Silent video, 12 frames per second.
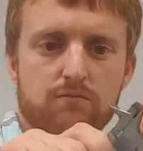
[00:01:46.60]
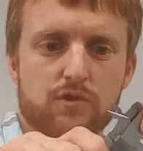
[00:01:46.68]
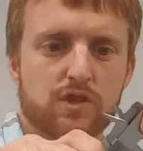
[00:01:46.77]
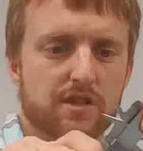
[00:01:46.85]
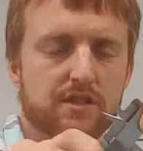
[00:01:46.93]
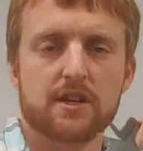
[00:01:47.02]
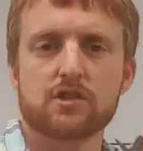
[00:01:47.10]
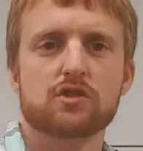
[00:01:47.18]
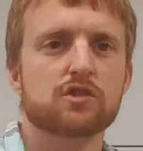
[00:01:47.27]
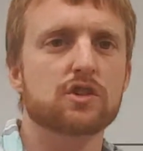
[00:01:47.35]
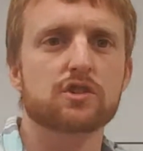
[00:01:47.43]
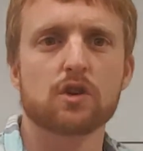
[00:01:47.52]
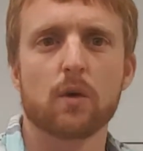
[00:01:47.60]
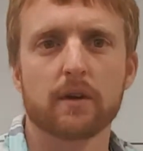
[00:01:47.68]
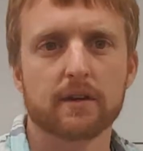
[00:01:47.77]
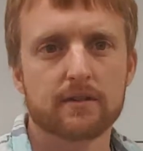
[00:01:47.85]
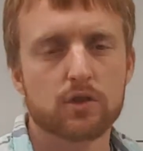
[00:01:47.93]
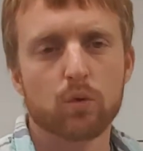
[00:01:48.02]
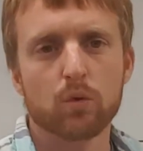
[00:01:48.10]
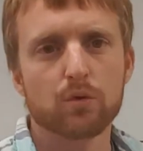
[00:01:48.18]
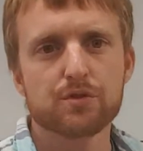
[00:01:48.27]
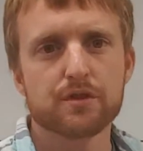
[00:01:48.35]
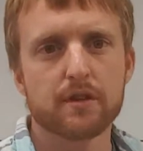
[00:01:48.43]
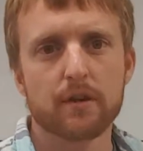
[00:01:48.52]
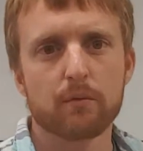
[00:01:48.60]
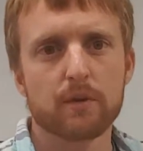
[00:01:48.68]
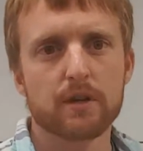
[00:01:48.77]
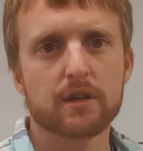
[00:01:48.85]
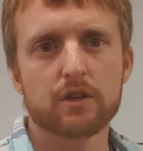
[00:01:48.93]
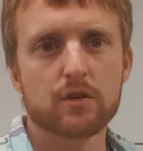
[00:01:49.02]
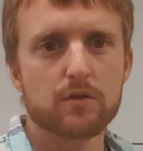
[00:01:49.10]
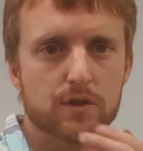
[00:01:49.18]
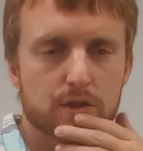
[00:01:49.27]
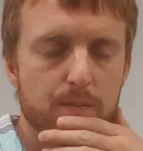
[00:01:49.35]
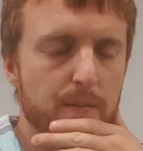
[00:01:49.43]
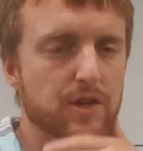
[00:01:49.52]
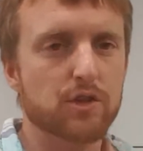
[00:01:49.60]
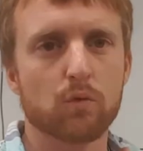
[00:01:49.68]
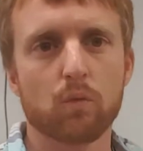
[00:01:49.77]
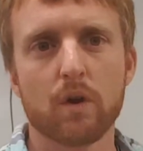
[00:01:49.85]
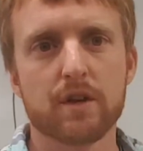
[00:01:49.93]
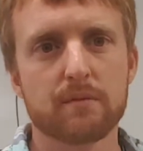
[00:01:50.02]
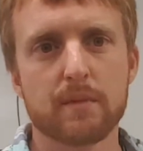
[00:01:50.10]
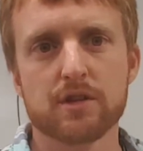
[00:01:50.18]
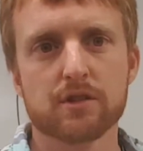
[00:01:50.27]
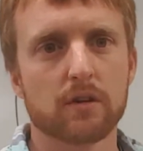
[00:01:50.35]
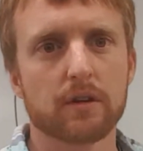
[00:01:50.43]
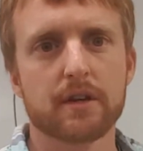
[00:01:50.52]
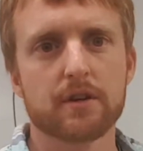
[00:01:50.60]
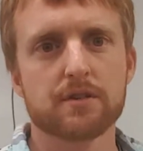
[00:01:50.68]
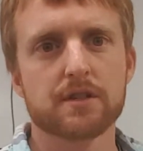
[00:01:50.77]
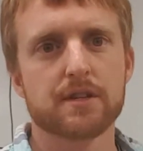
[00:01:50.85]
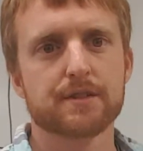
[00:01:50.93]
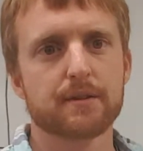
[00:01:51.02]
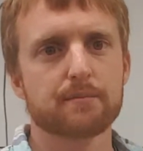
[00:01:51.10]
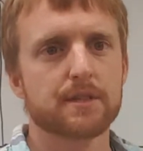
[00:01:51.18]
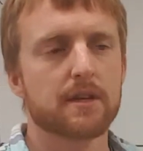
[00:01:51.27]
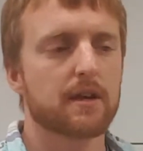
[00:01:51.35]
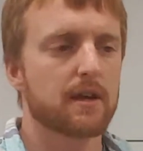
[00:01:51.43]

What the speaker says: just showing tools that we can use to measure one-dimensional linear systems.